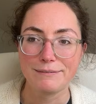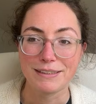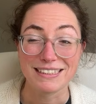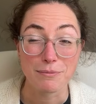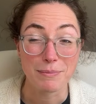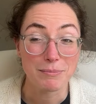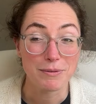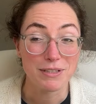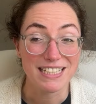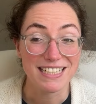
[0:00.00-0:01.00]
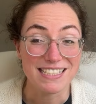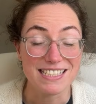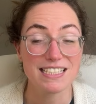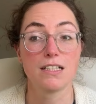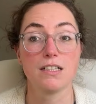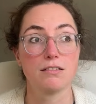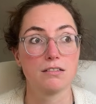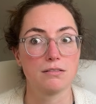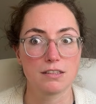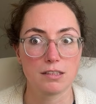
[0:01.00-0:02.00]
because that might be really nice.
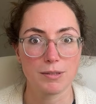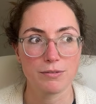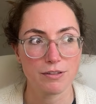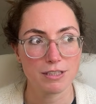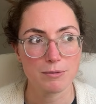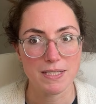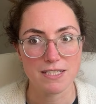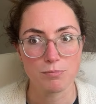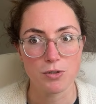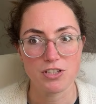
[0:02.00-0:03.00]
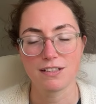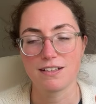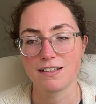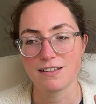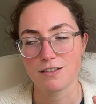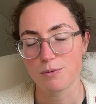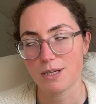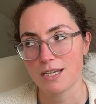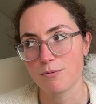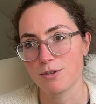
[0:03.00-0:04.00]
So it's going to be a very expensive project, and that's
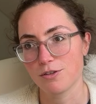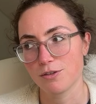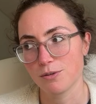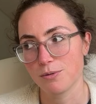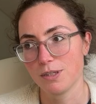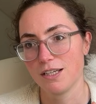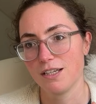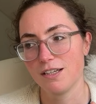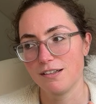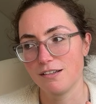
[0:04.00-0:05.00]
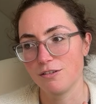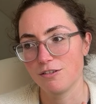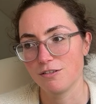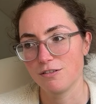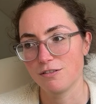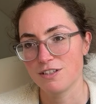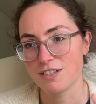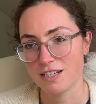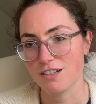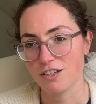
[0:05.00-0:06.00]
why I want to
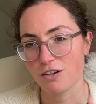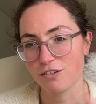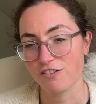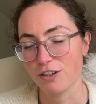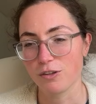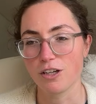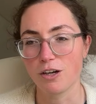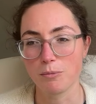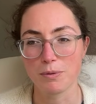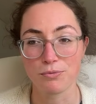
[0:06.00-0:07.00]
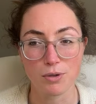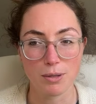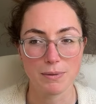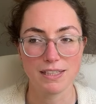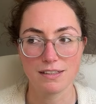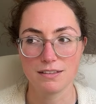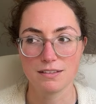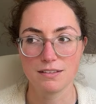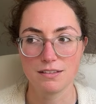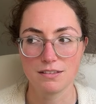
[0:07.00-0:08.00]
see the yarn, feel the yarn before I make
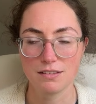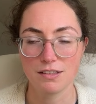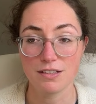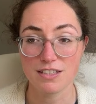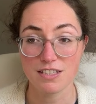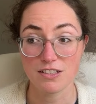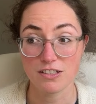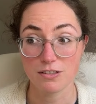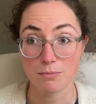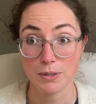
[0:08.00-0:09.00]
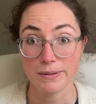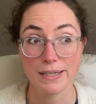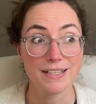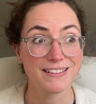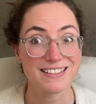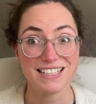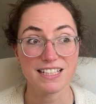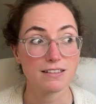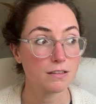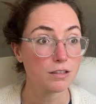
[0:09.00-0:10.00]
a decision. But that's
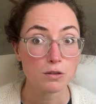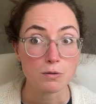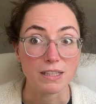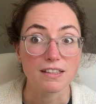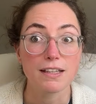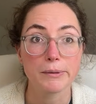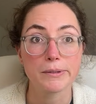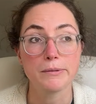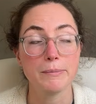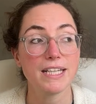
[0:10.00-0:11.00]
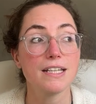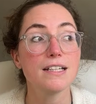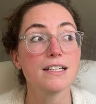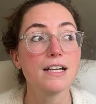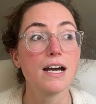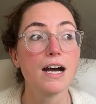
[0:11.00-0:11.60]
yet another sweater that I want to make,